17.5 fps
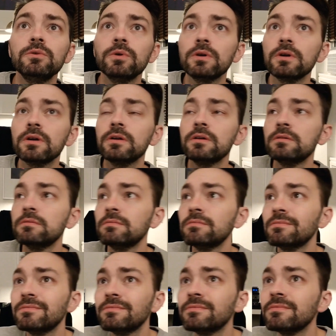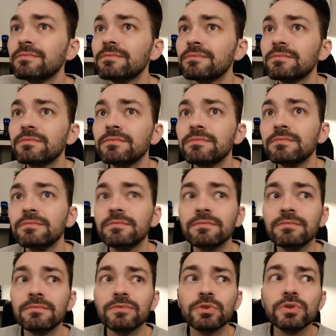New York
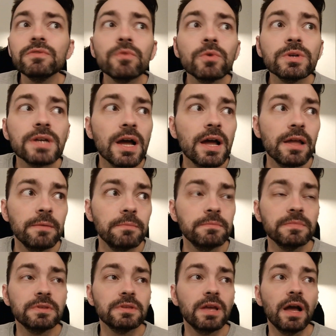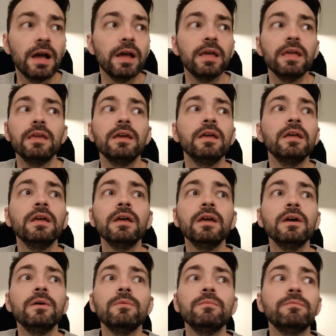3 or 4 times. I'm
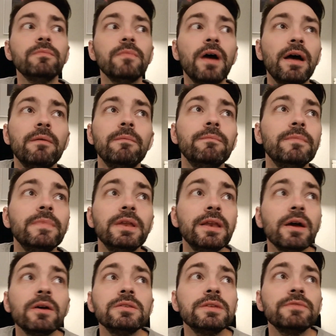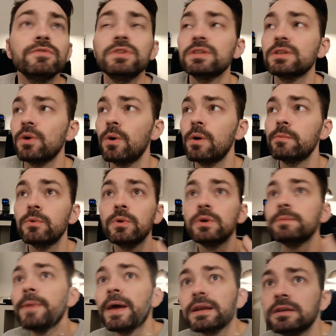now in San Francisco. I'm
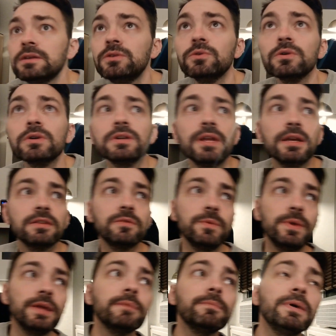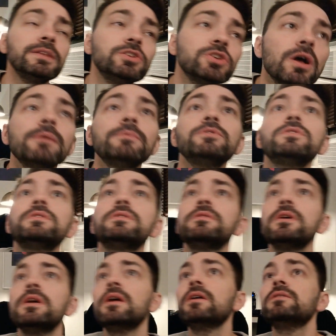going back to New York next week. My job
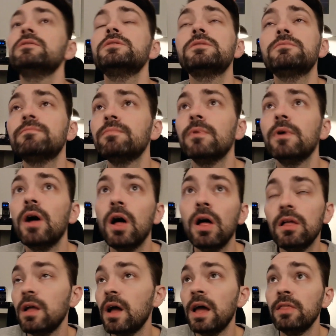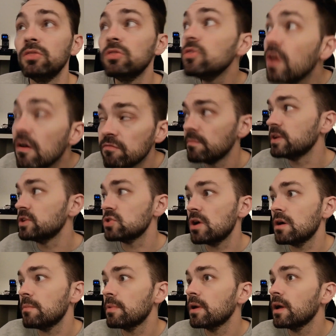is, I love my
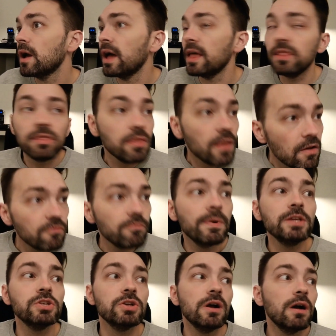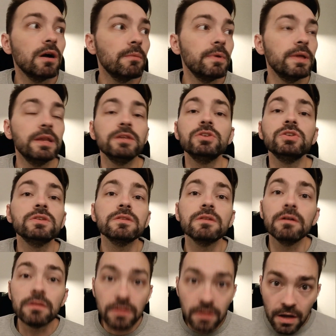job. I love my job. It is
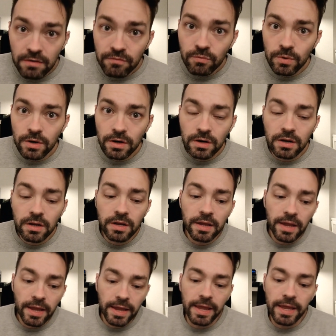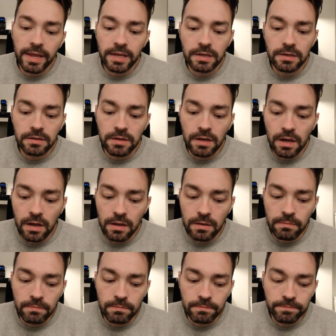just a lot of work, and
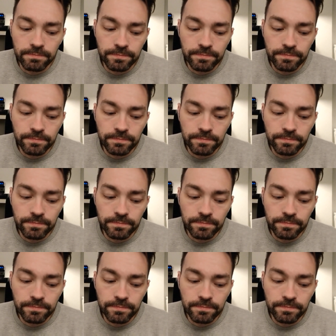I